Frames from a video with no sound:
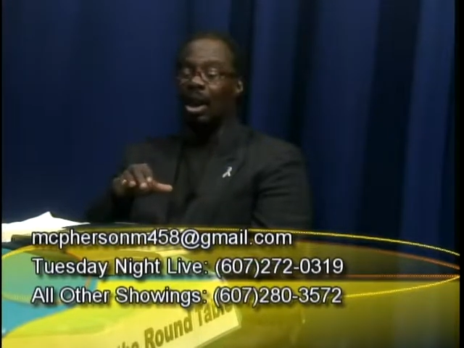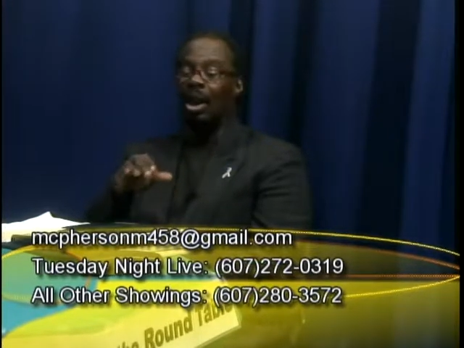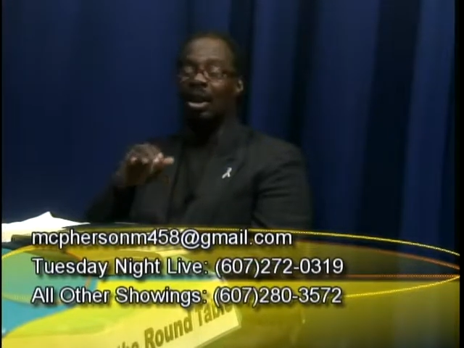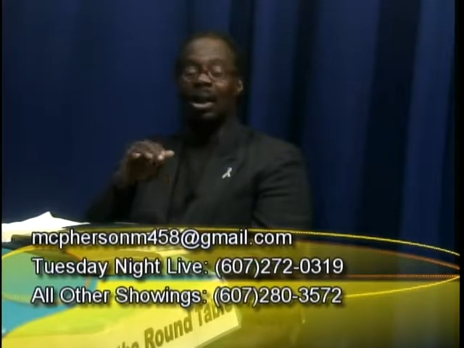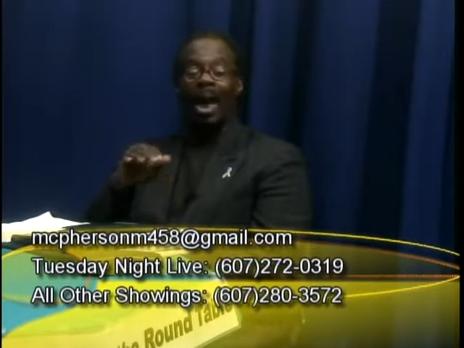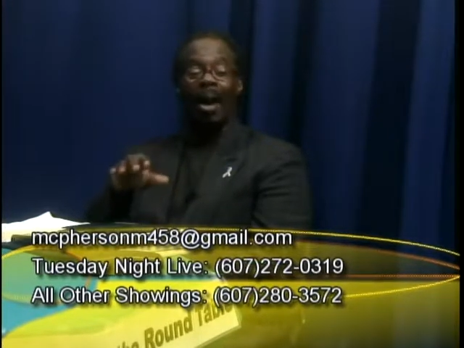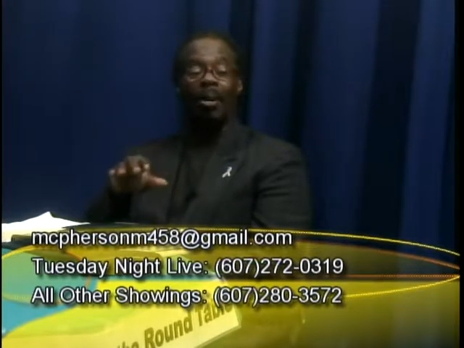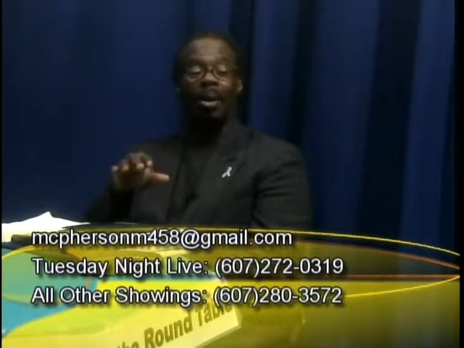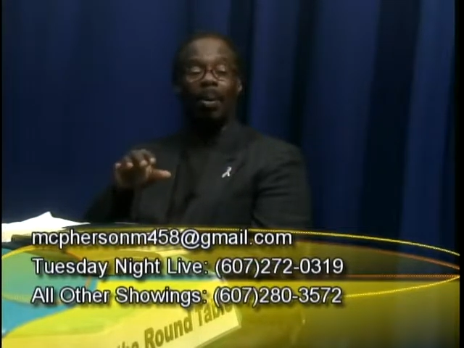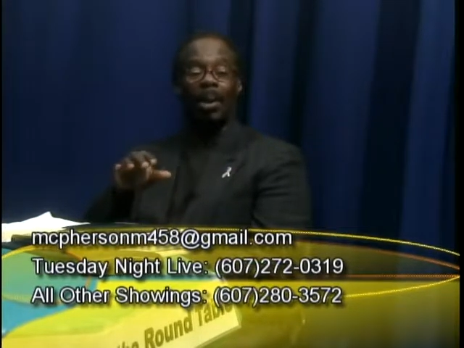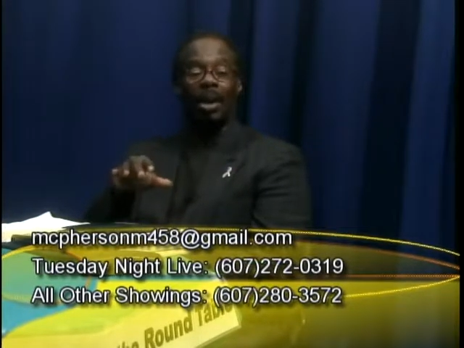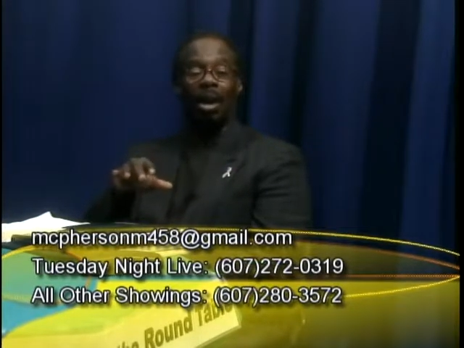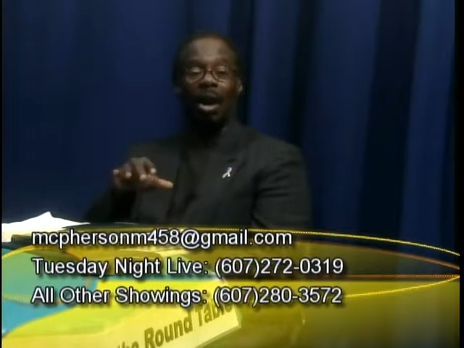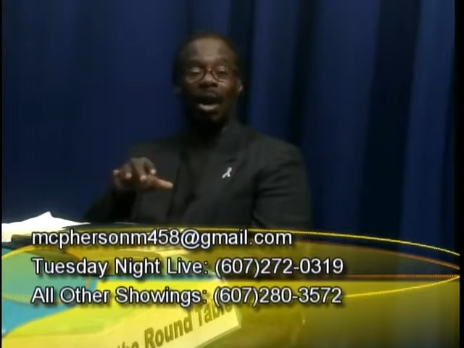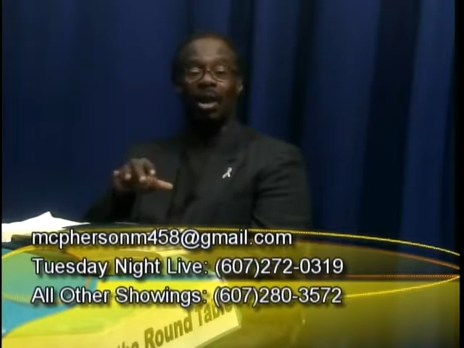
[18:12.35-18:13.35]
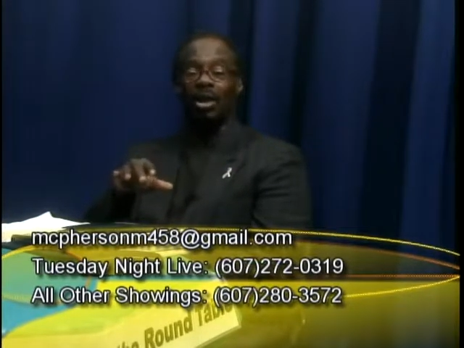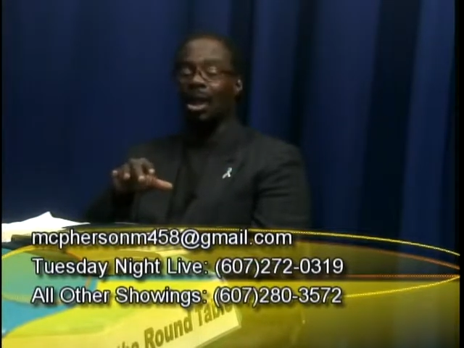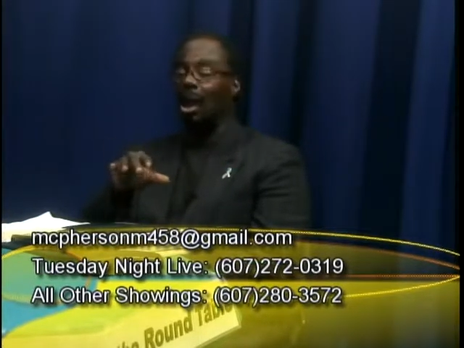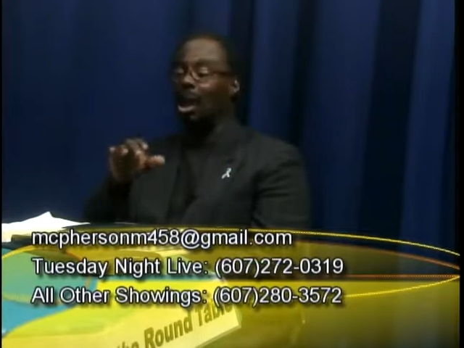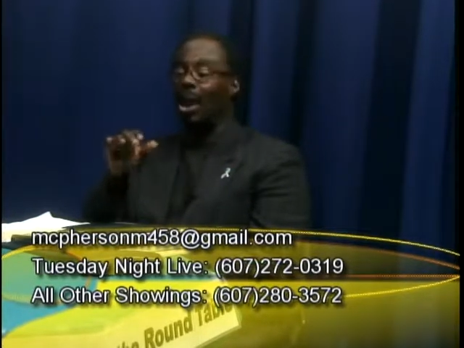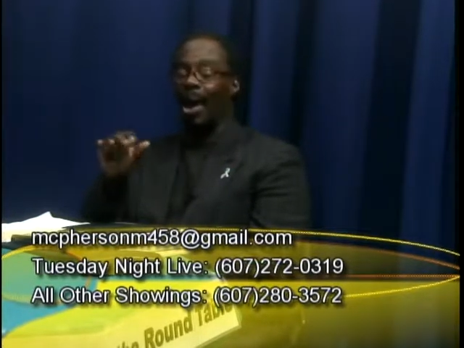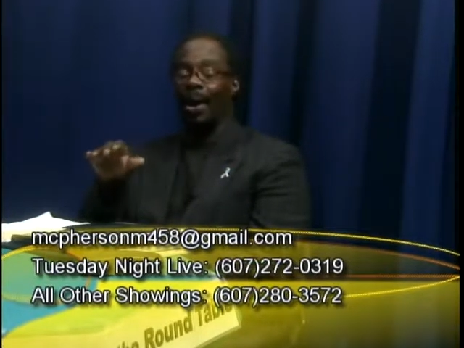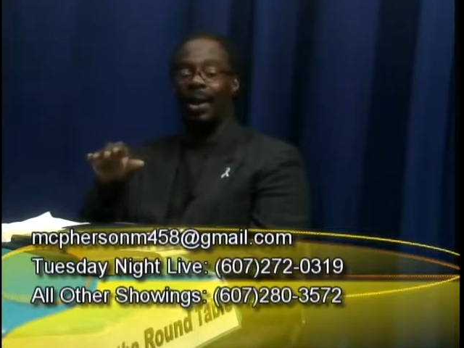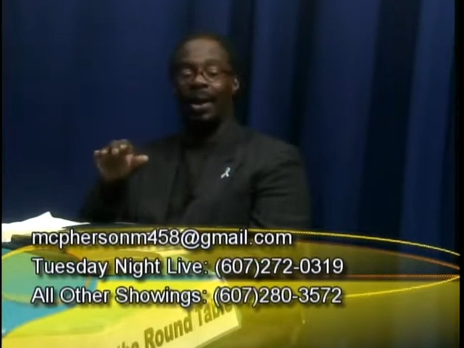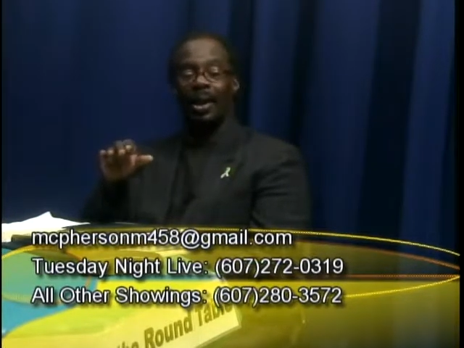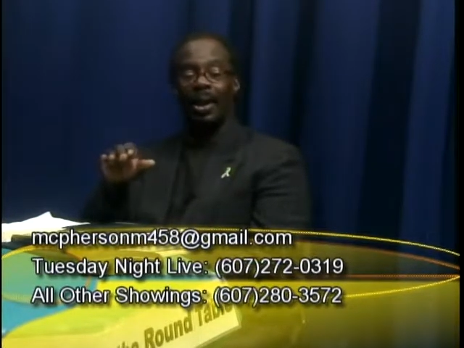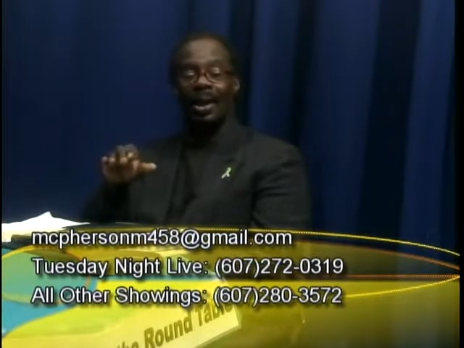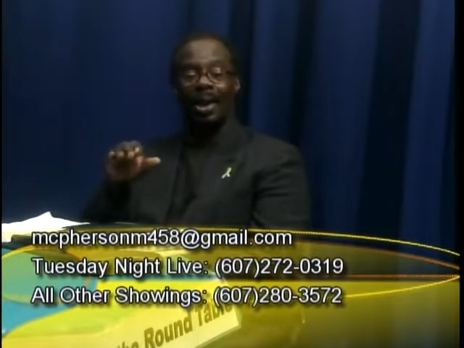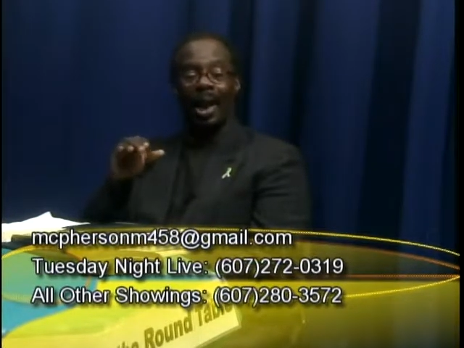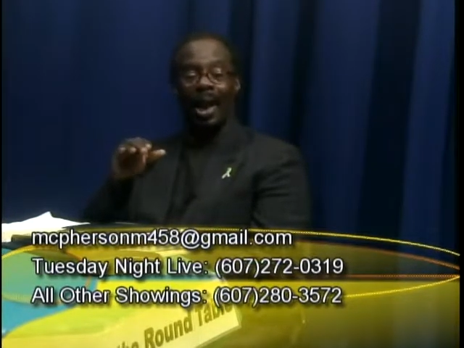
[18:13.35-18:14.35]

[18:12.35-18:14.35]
It's happening because a lot of these